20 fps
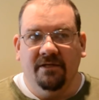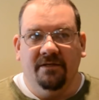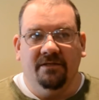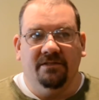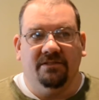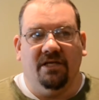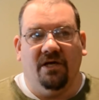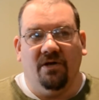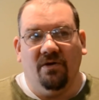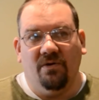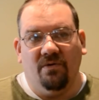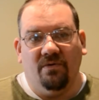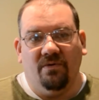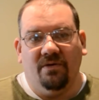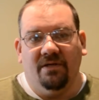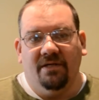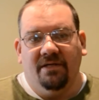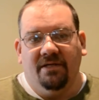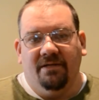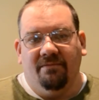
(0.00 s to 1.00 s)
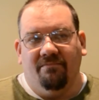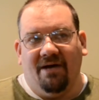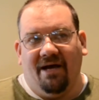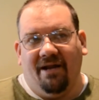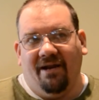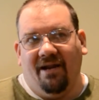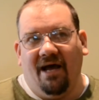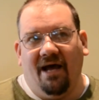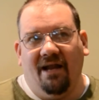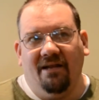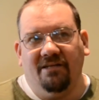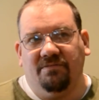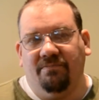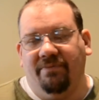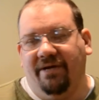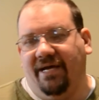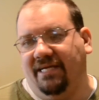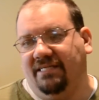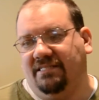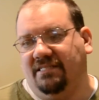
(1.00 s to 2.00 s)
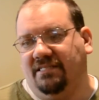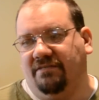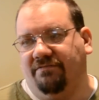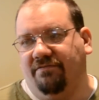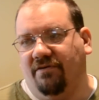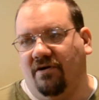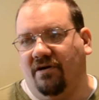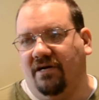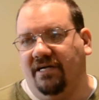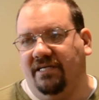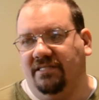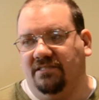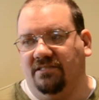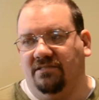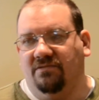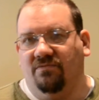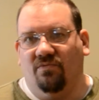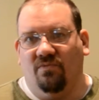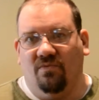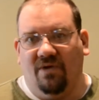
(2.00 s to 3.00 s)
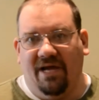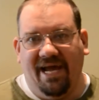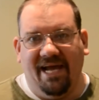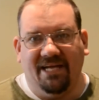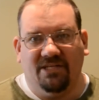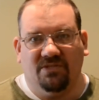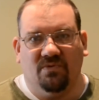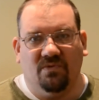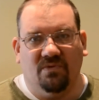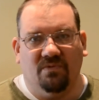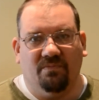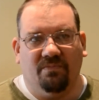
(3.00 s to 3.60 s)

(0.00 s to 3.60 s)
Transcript: So my knowledge base as far as actual